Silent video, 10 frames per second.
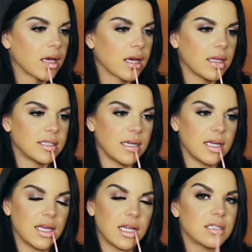because
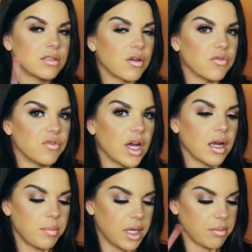it is
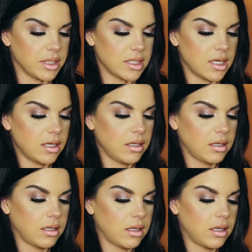very
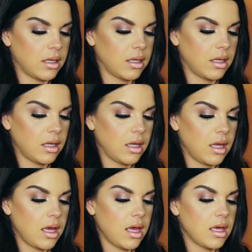pigmented.
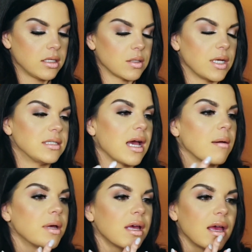So I
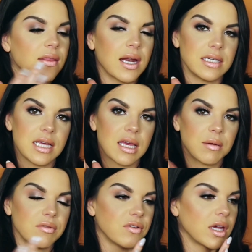dab it and then I take
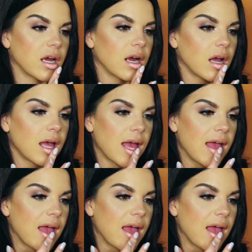my finger